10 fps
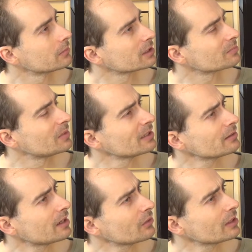
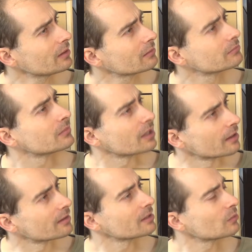Explanatory?
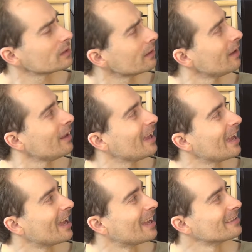Yeah, that one.
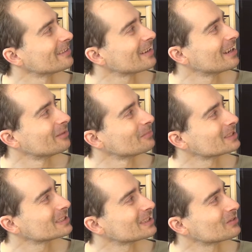And
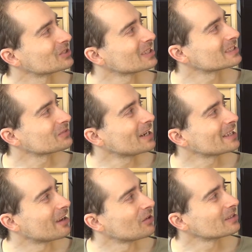so just try
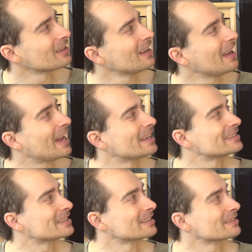it out. I
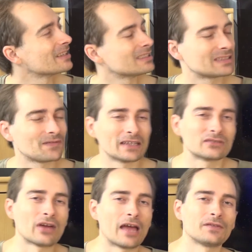think it's fun
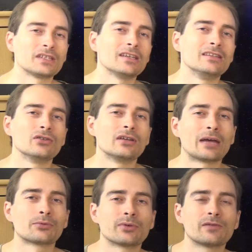to have it in your
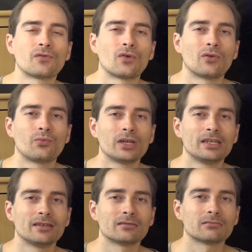library for
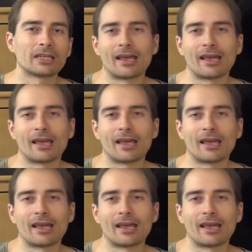really,